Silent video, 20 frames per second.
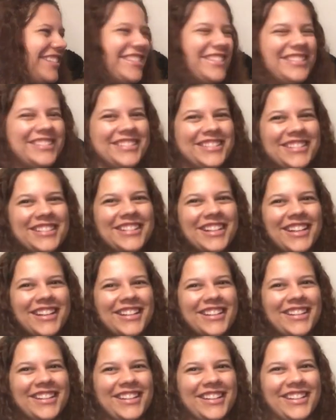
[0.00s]

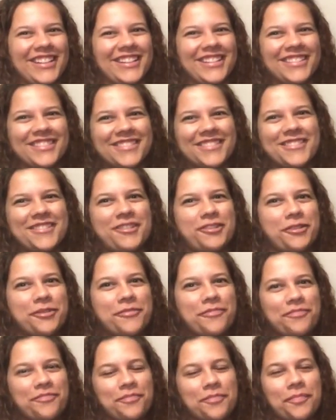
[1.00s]

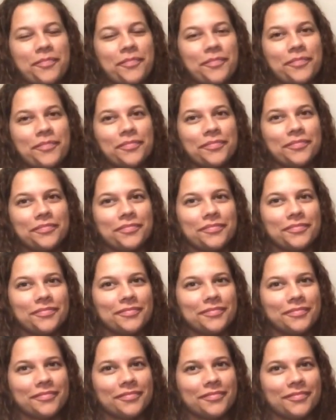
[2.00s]

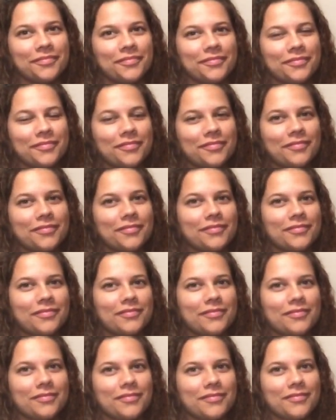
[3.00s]

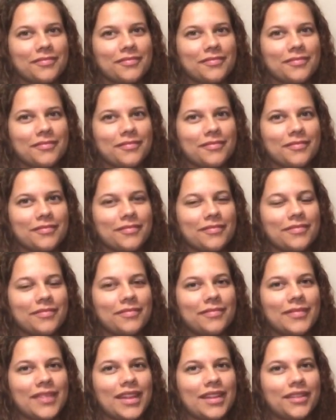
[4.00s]

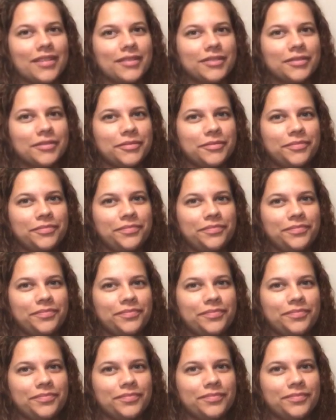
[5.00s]
[no speech]